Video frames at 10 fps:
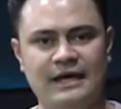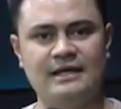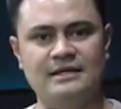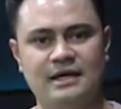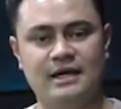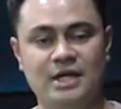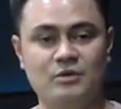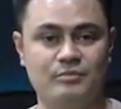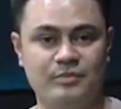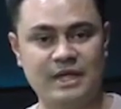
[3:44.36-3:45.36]
And
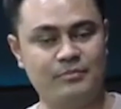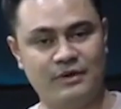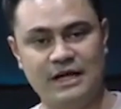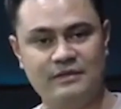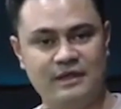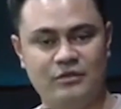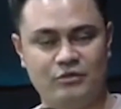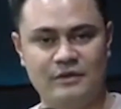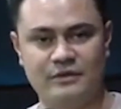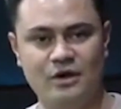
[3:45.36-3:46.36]
he would keep praying there
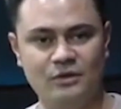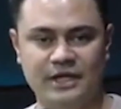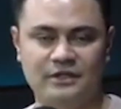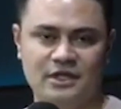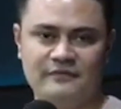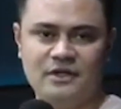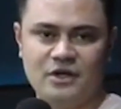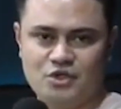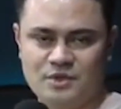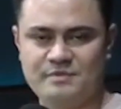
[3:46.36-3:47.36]
throughout the whole night, not
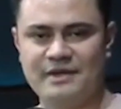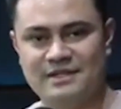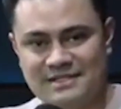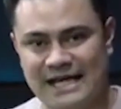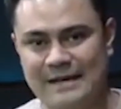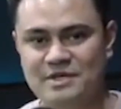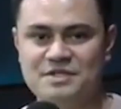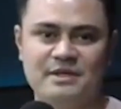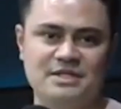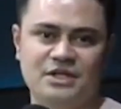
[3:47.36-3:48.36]
even go to his bed. The time
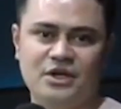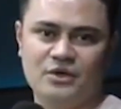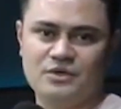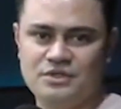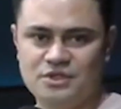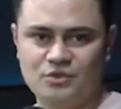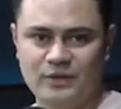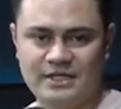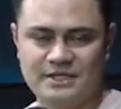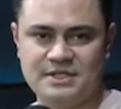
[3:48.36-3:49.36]
he was meant to go
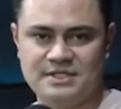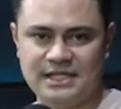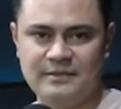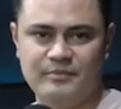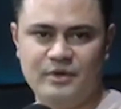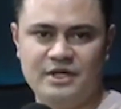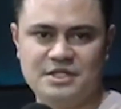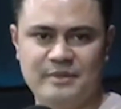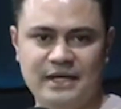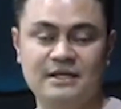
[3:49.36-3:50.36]
to rest, to sleep on
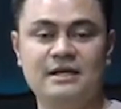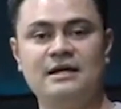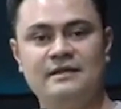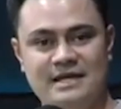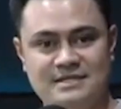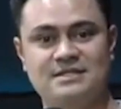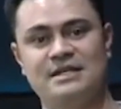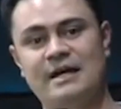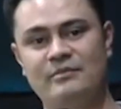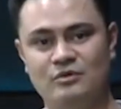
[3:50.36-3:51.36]
his bed, that's the
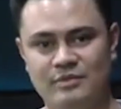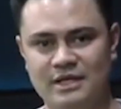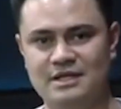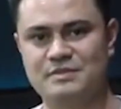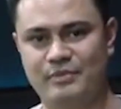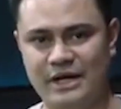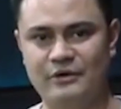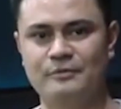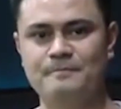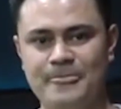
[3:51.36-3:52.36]
time he would be in his
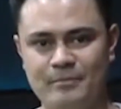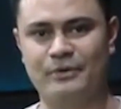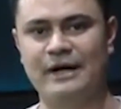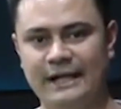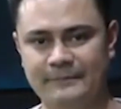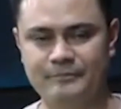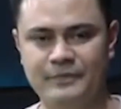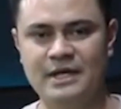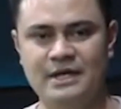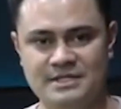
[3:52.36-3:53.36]
prayer room praying,
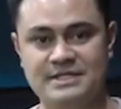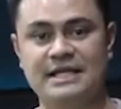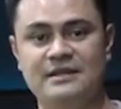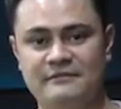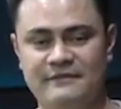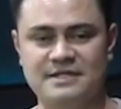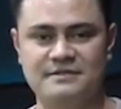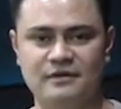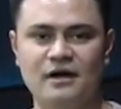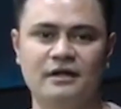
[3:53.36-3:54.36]
seeking the
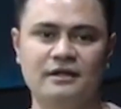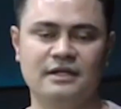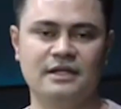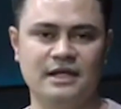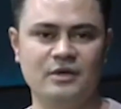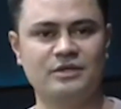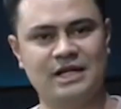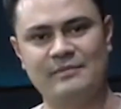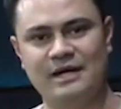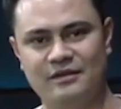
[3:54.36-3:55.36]
face of God. And he
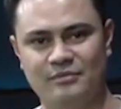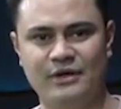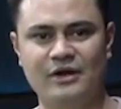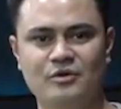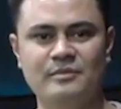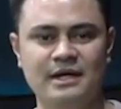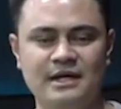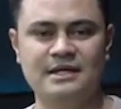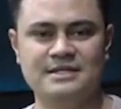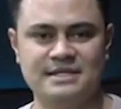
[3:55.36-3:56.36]
would come out of the prayer room
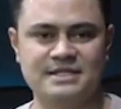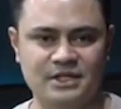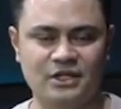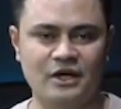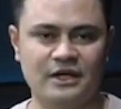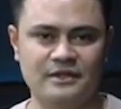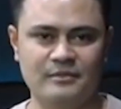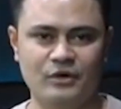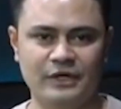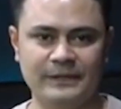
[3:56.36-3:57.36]
6 o'clock
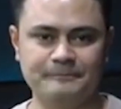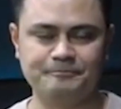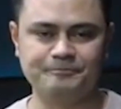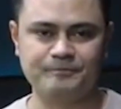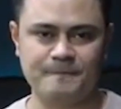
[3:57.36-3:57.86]
in the morning